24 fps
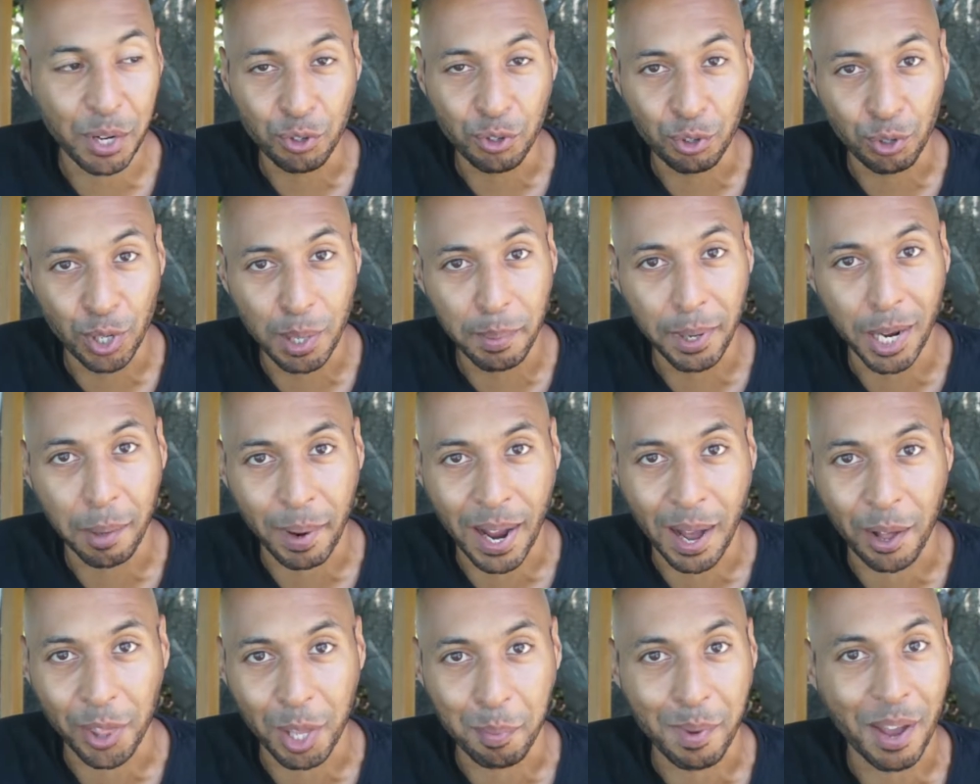dreaming
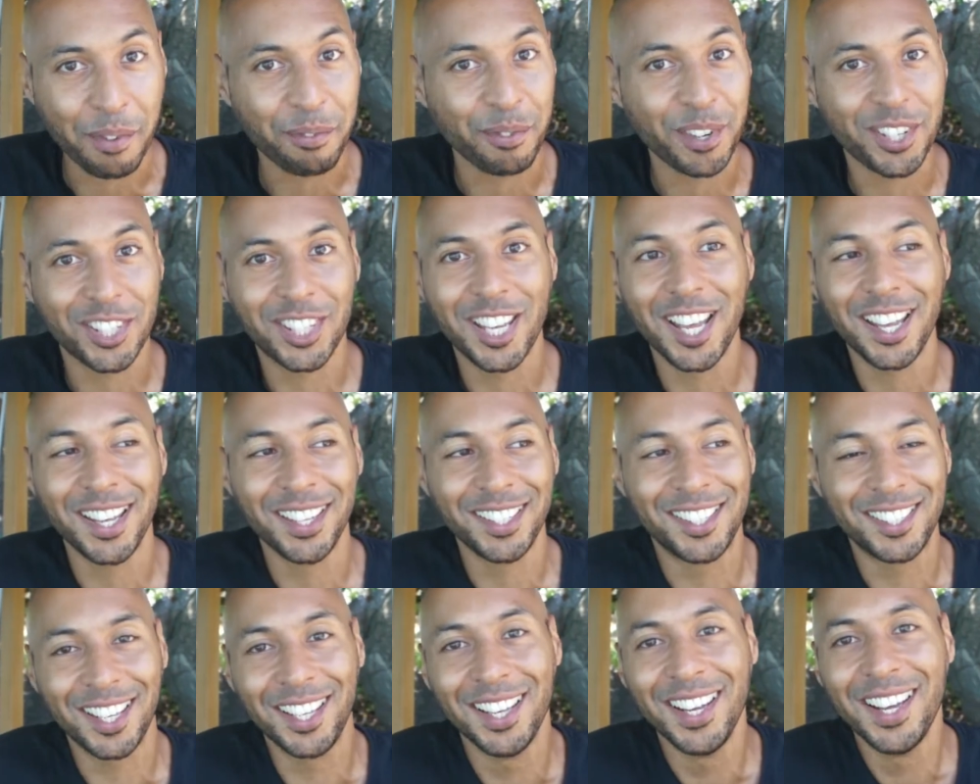about them ever
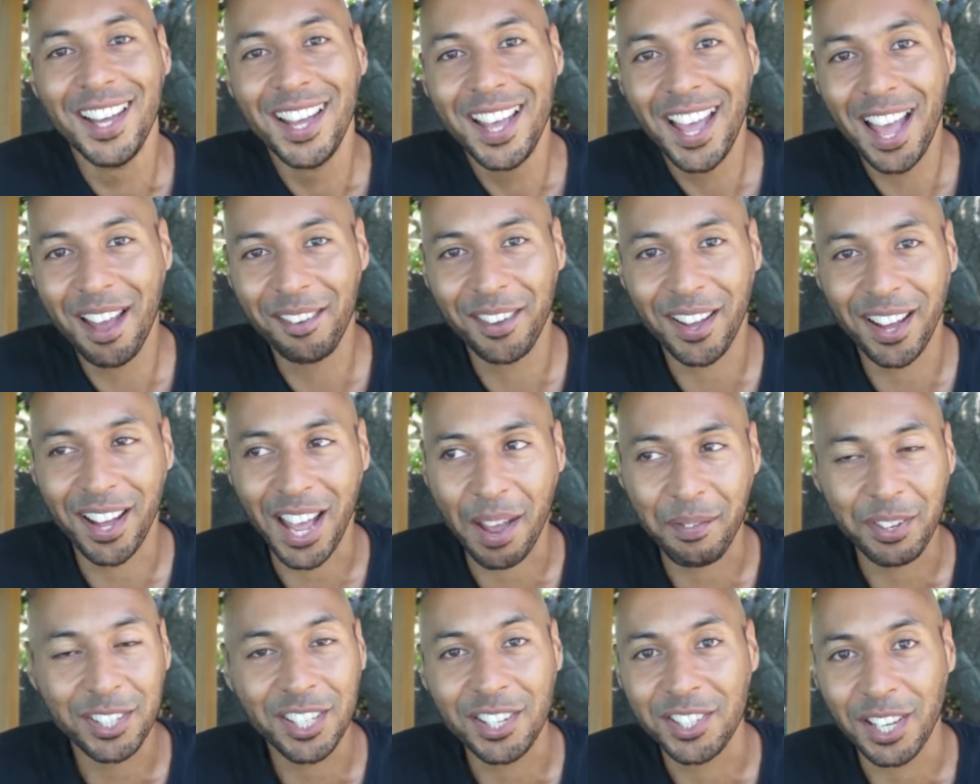since
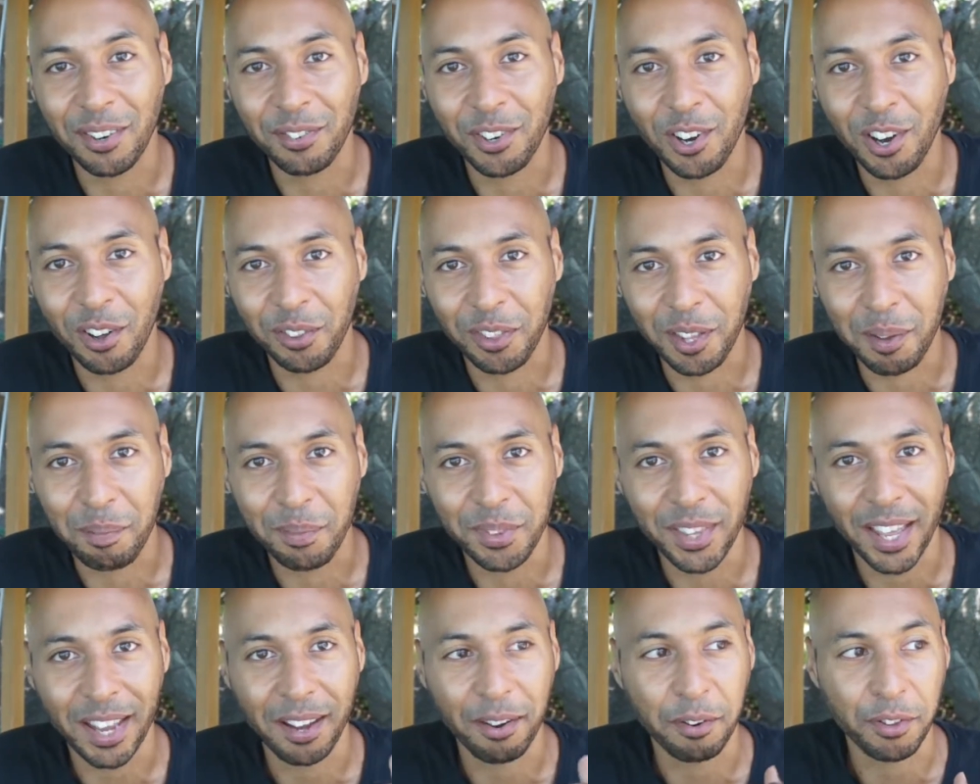I've got them.
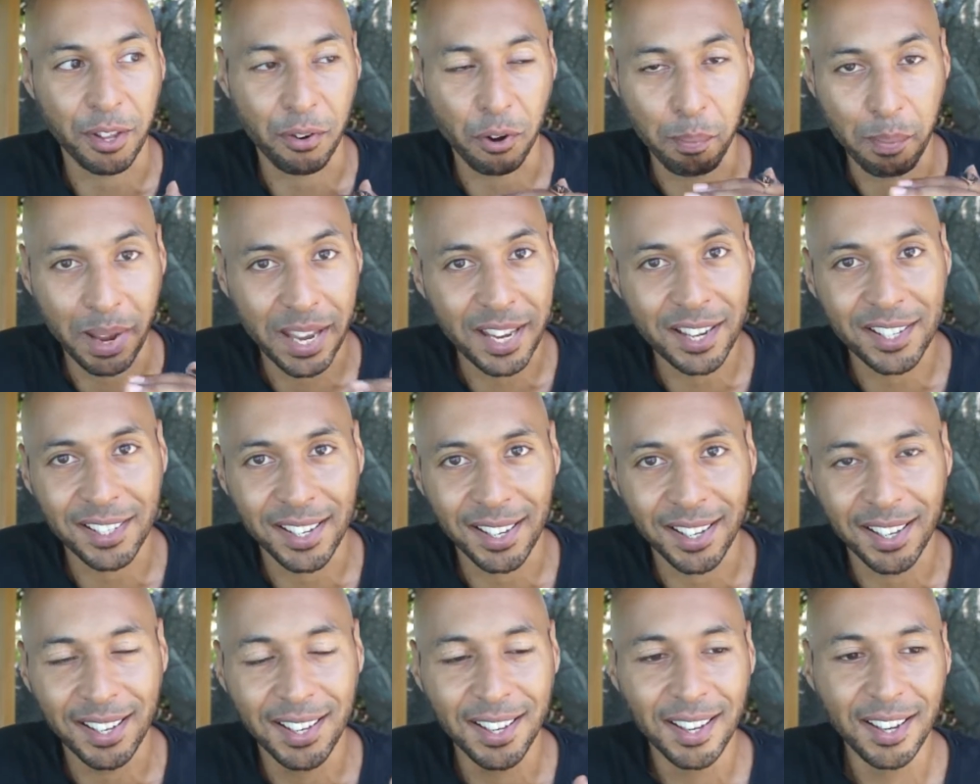They're amazing.